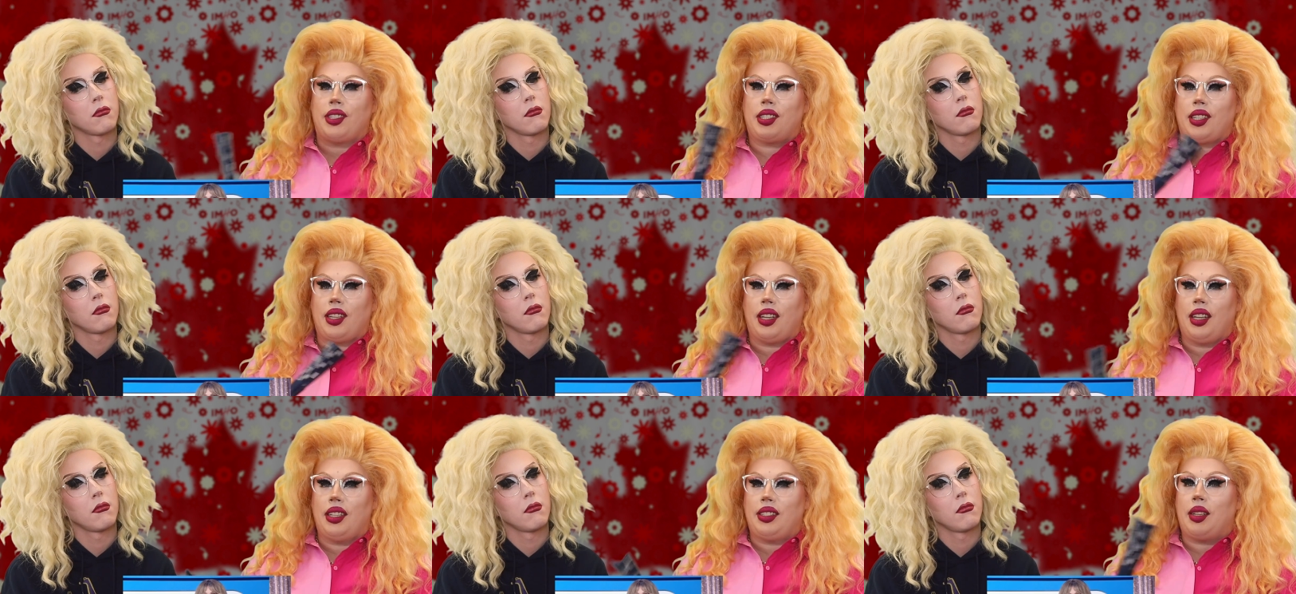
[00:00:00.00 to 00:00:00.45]

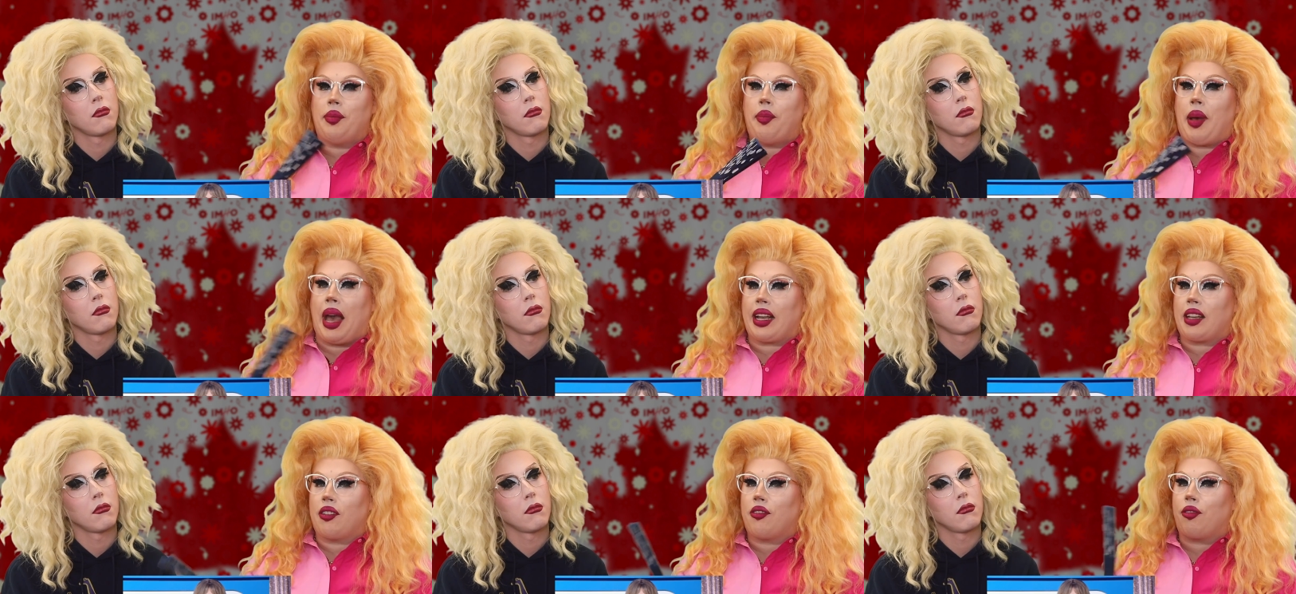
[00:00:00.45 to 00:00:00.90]
Speaker 1: to, to
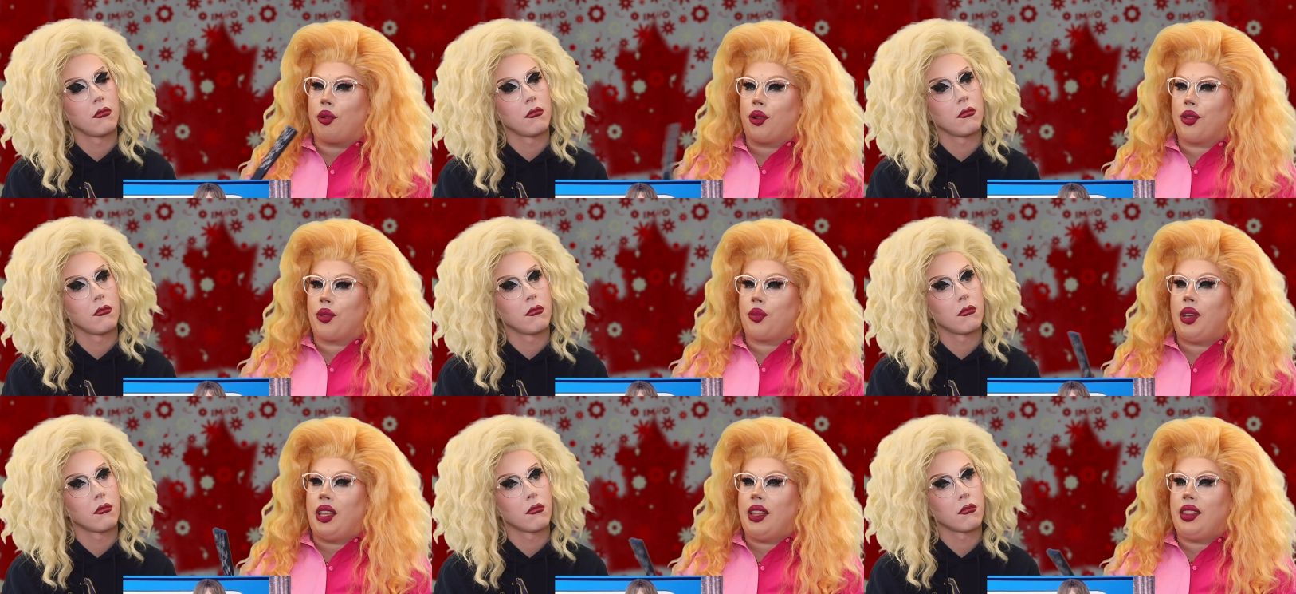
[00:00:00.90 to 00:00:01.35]
back and
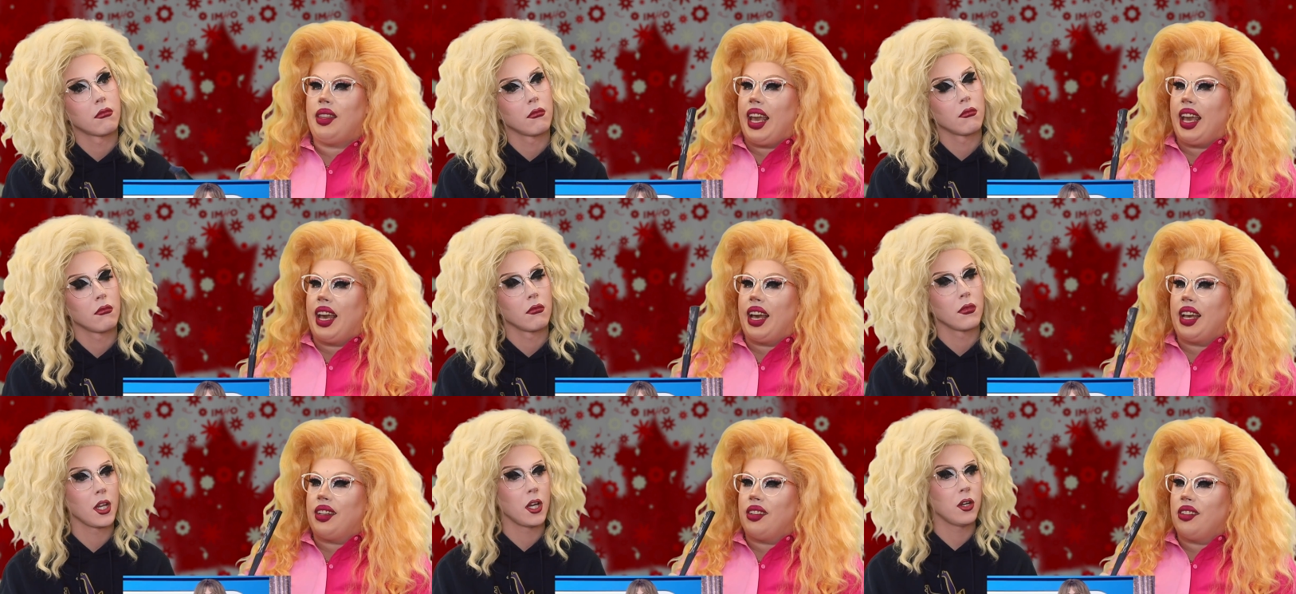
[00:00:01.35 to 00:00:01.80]
forth with.
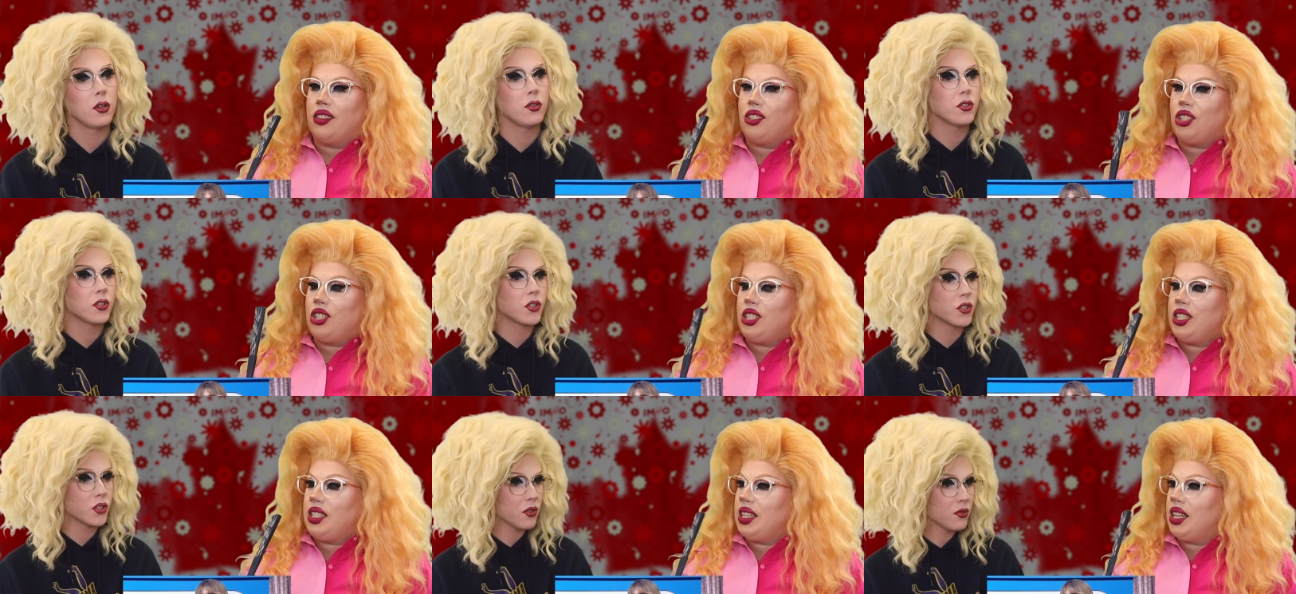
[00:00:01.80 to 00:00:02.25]
And Who's
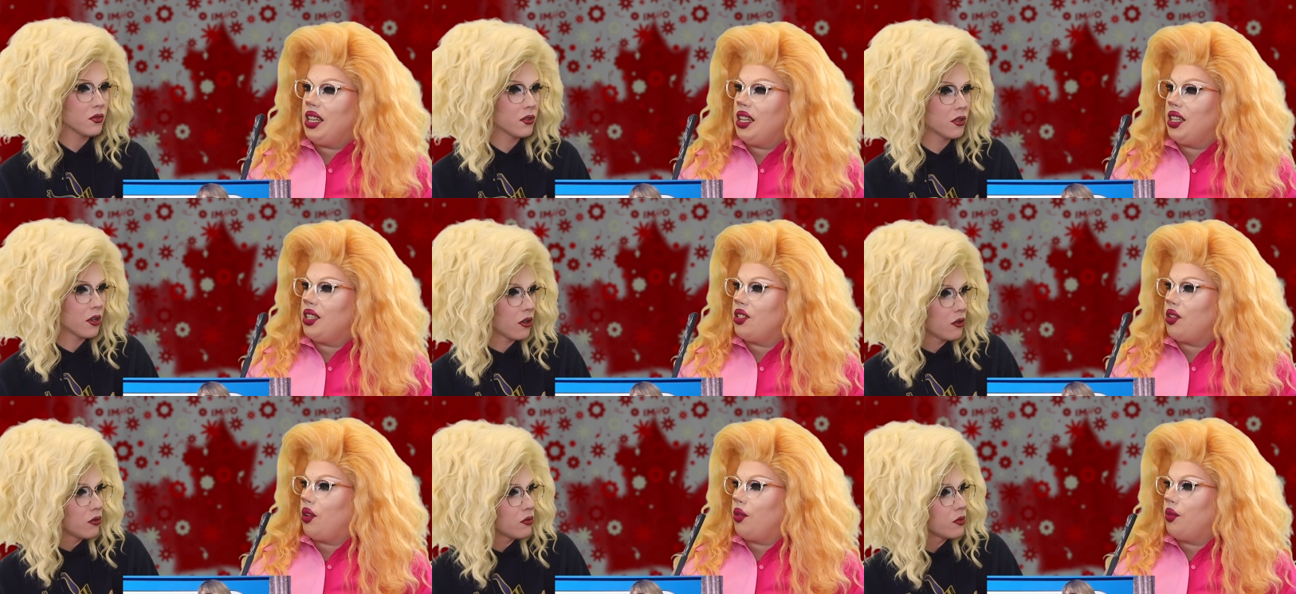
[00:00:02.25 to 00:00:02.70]
she Joel did
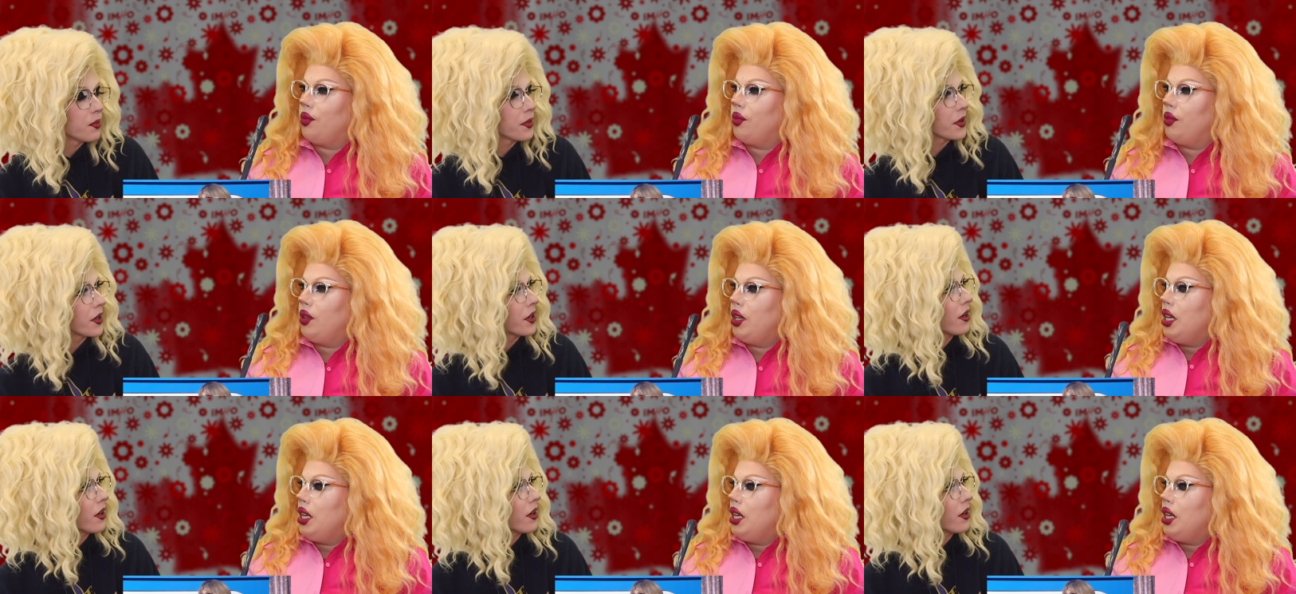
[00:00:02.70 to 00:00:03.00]
it. Goldberg?